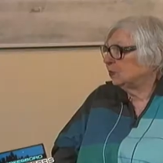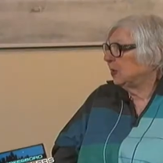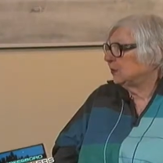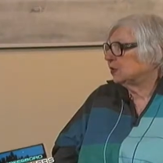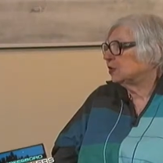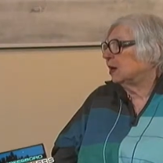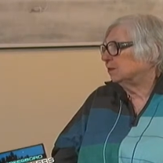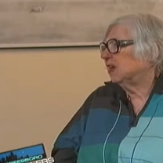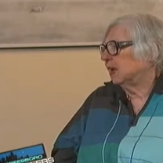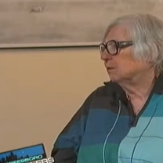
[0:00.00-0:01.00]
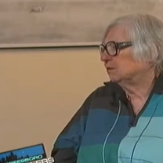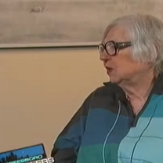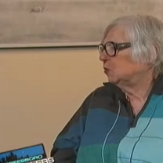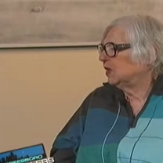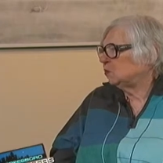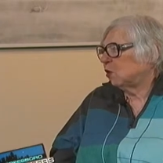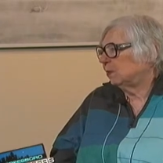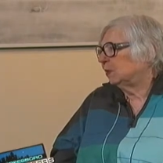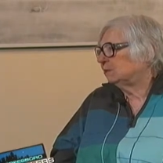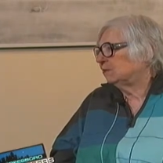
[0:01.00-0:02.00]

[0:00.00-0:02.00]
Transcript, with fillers: go down there some, yeah. Mm -hmm. When they want me,